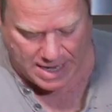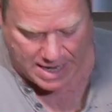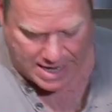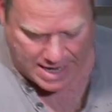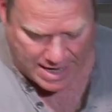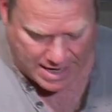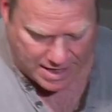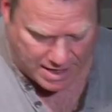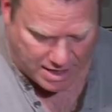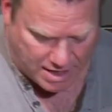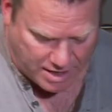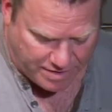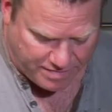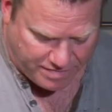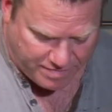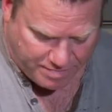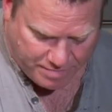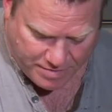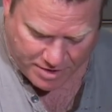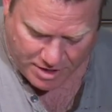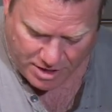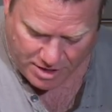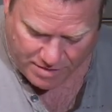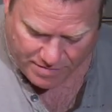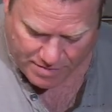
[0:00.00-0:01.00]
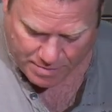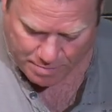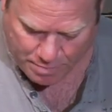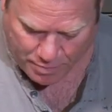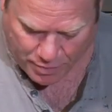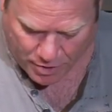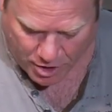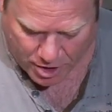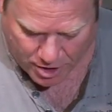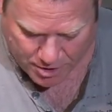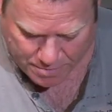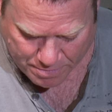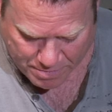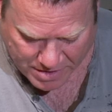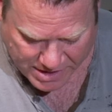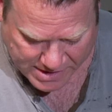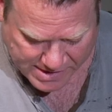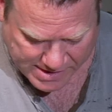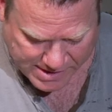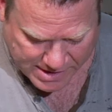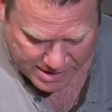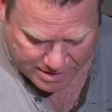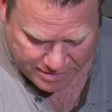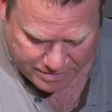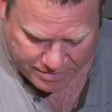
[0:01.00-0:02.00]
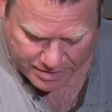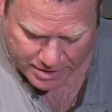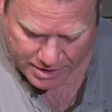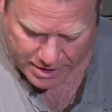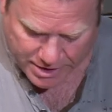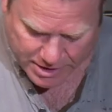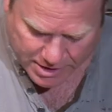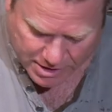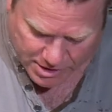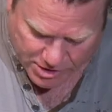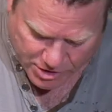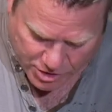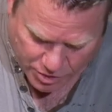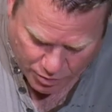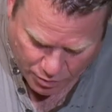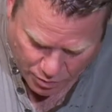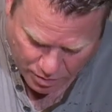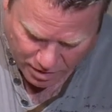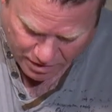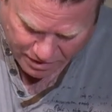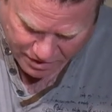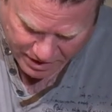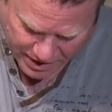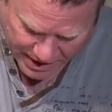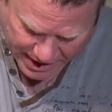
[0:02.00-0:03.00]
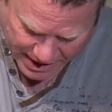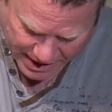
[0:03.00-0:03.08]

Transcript: And I've even bought myself a little tool for